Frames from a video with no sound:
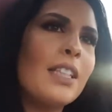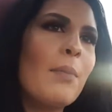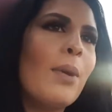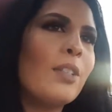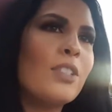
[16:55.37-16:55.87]

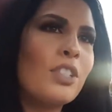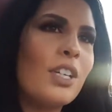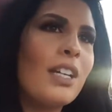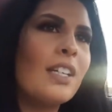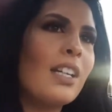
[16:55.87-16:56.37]
a monster
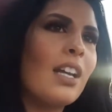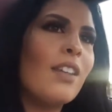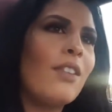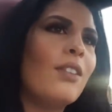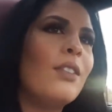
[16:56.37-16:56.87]
trying to get out
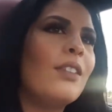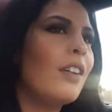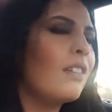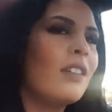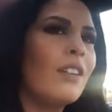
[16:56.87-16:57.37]
of the hood.
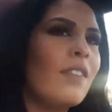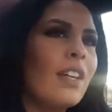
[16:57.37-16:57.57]
I love